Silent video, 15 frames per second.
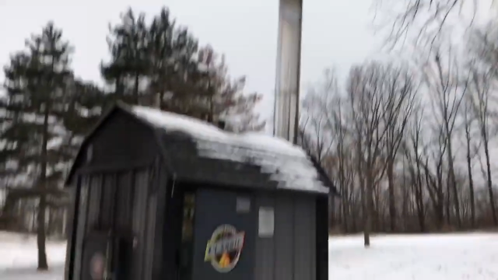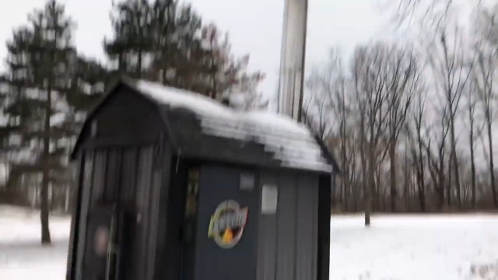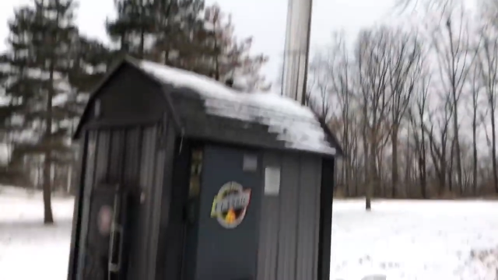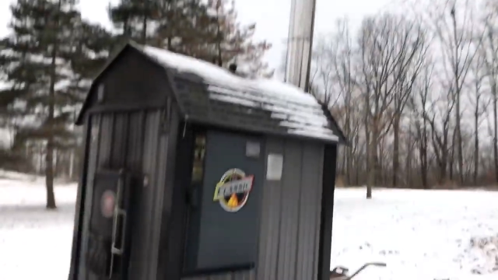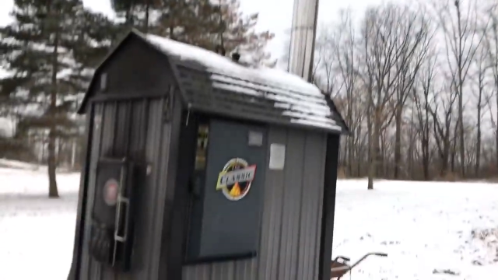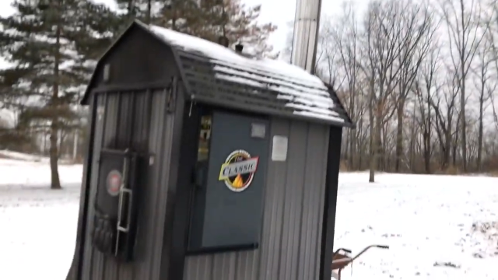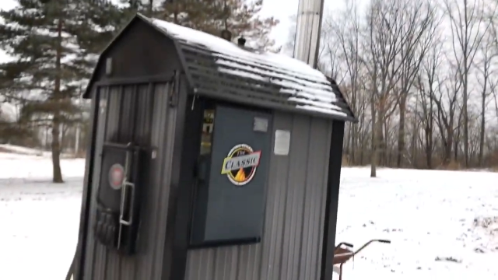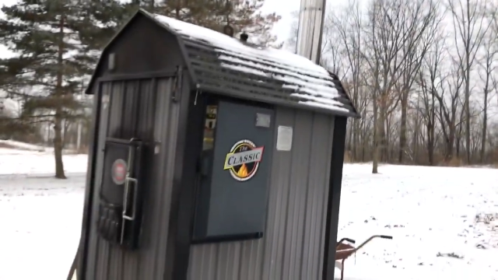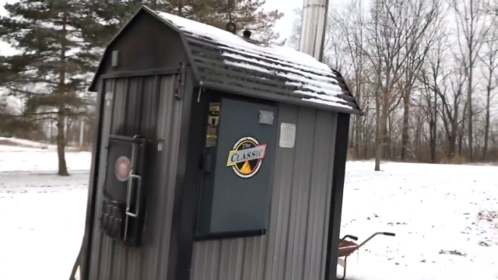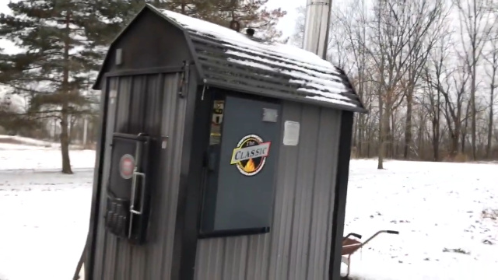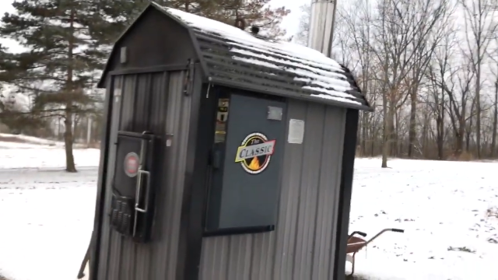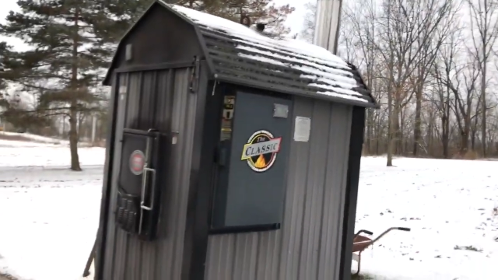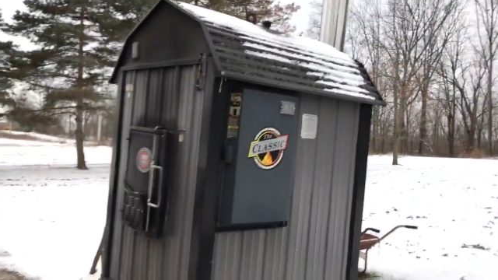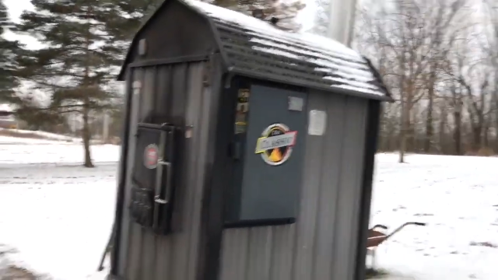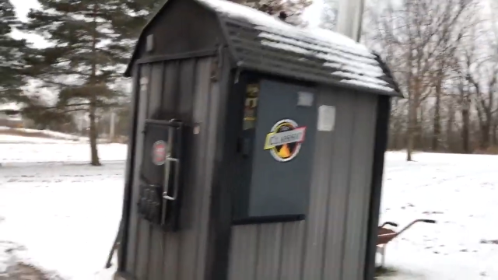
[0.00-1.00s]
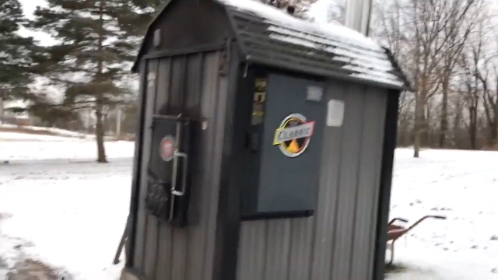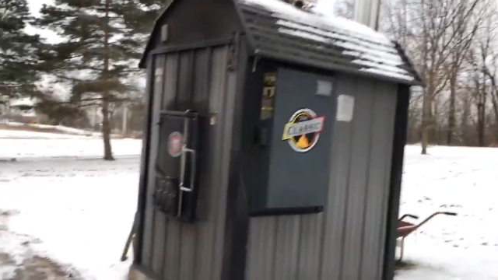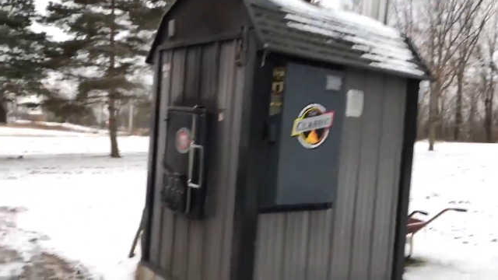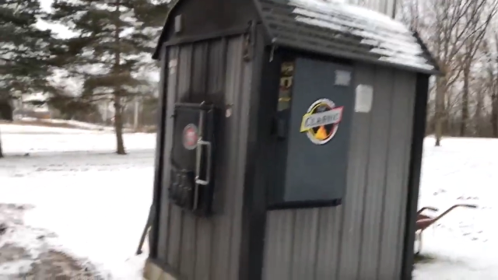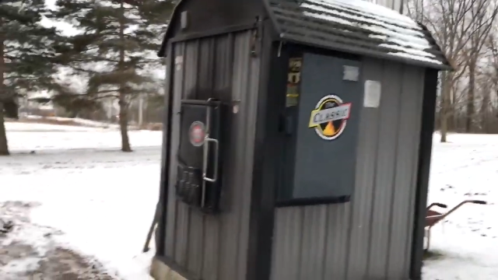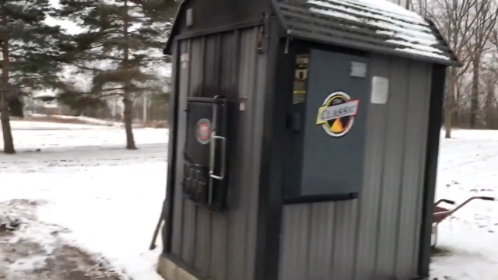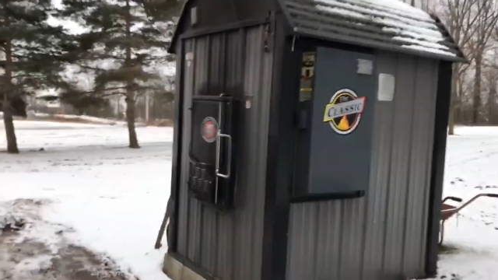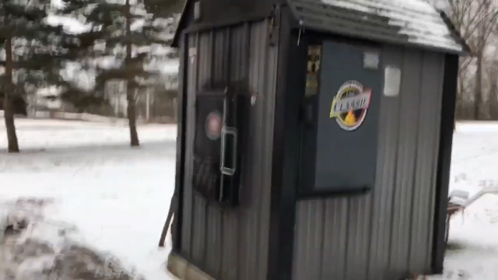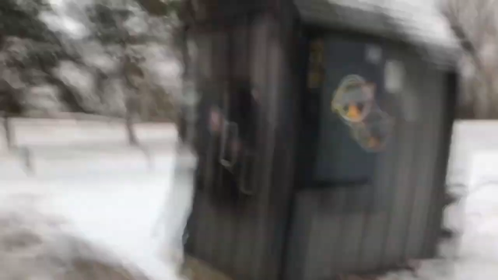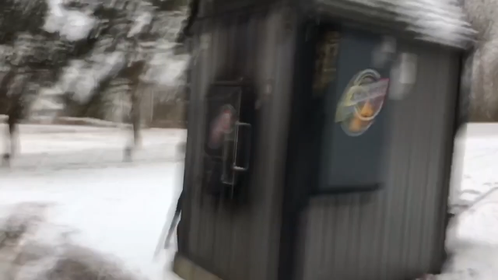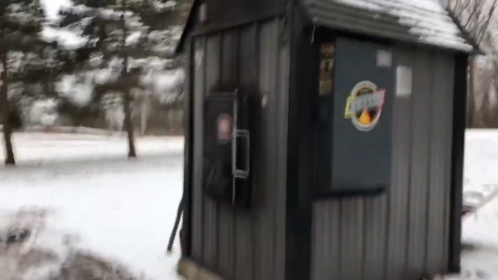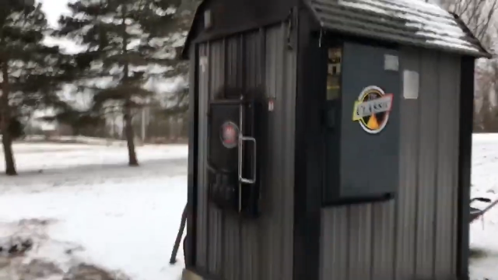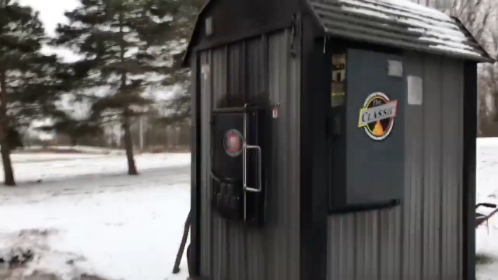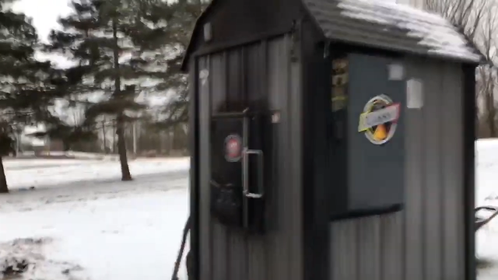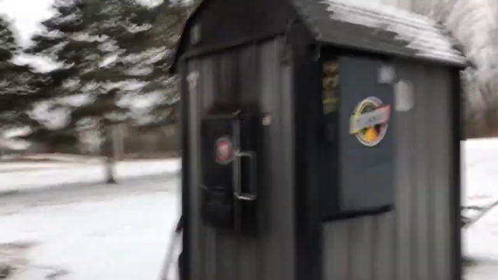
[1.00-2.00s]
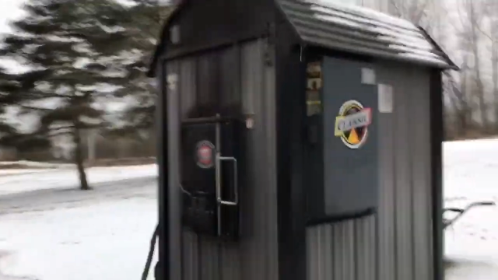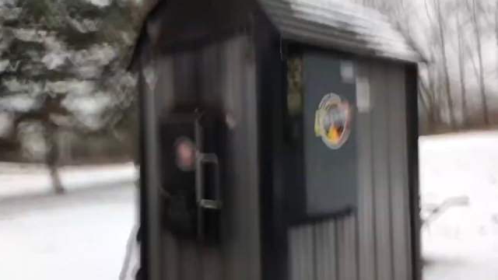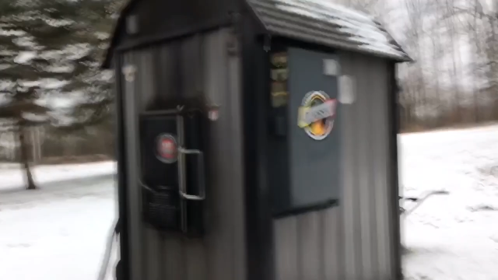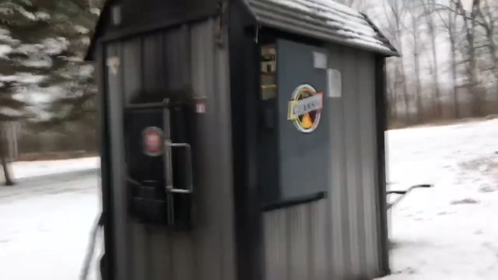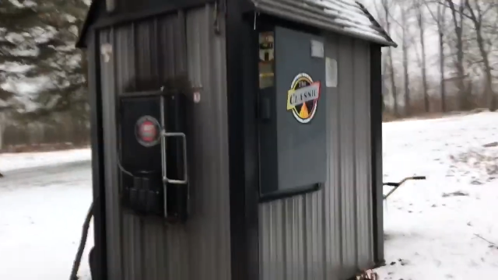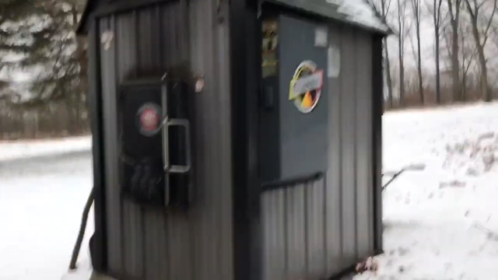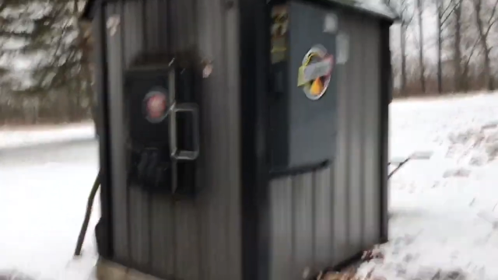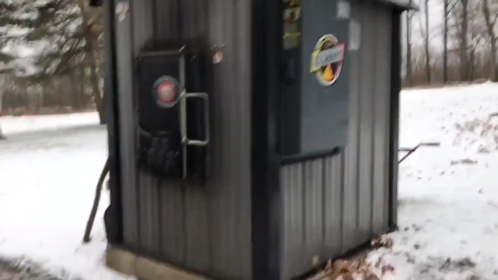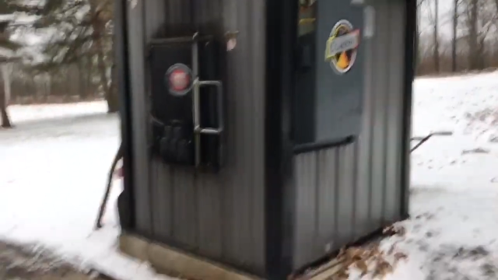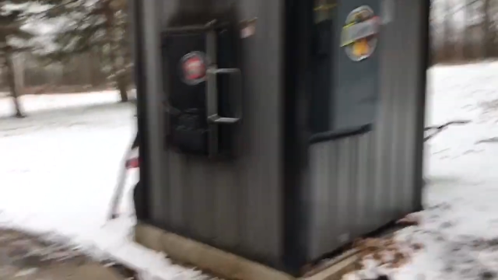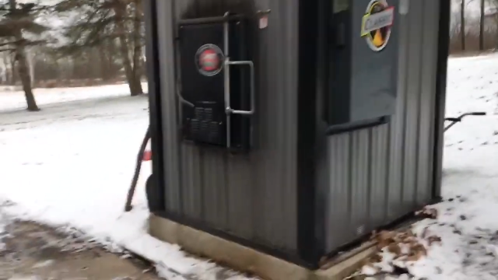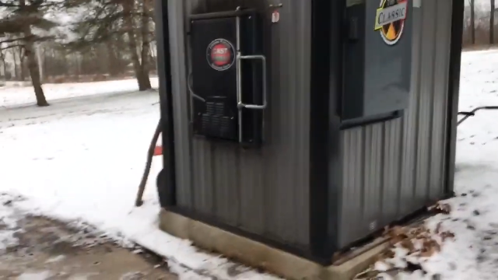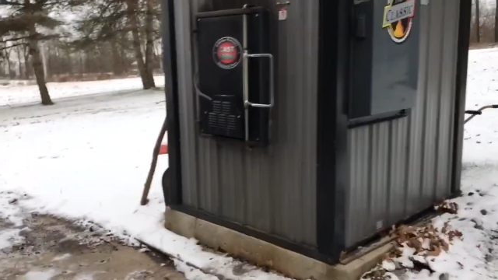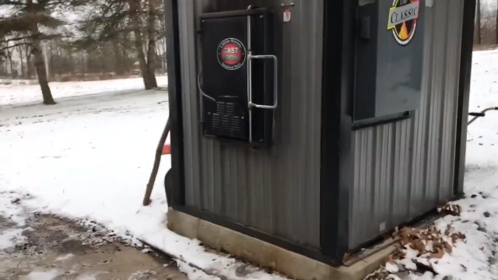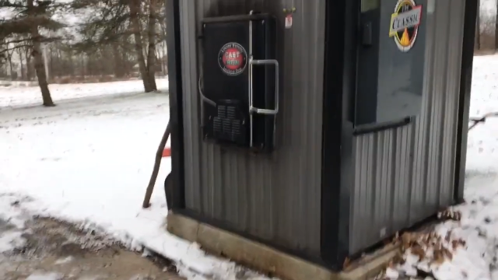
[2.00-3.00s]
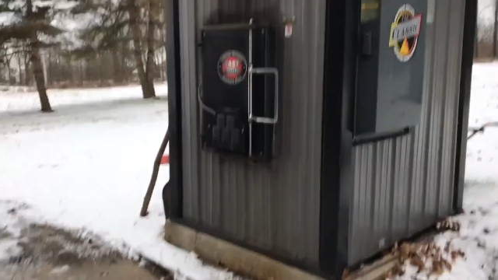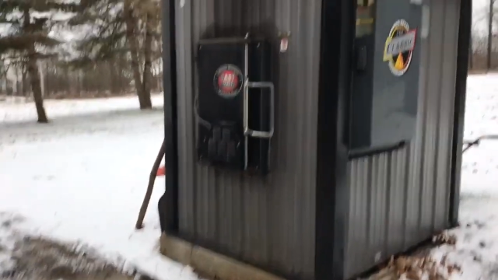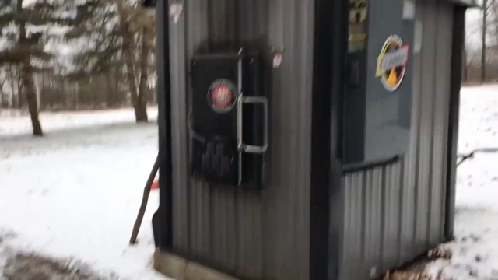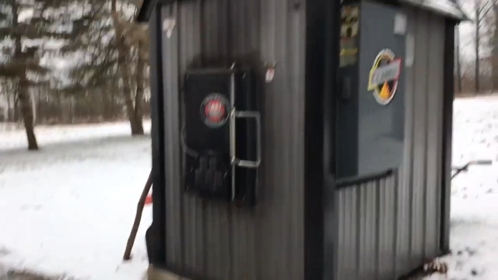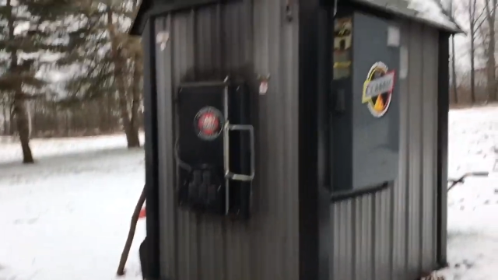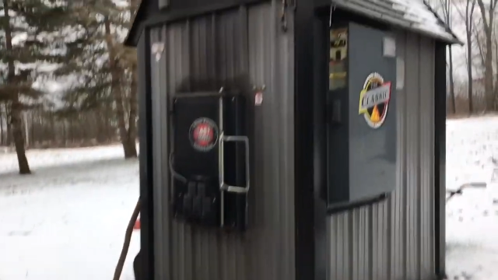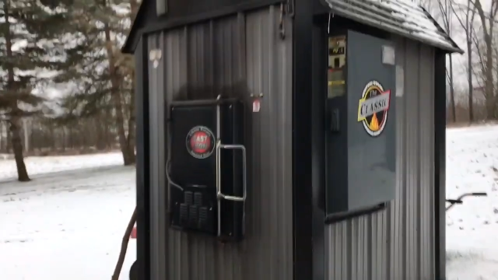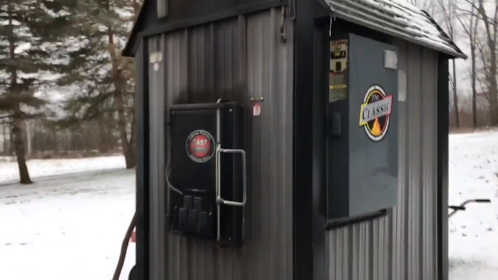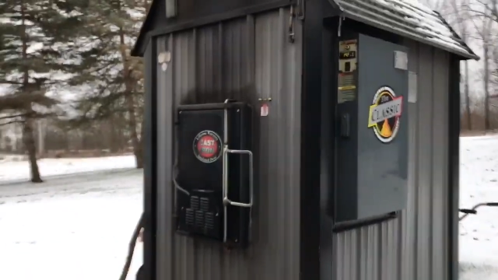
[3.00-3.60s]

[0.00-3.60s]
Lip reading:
Nobody's mouth can be seen.